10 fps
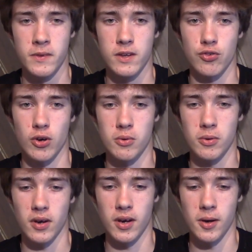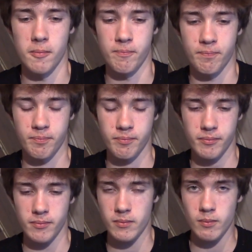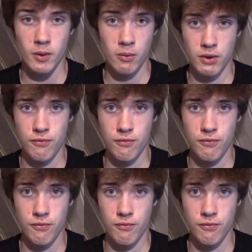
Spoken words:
So with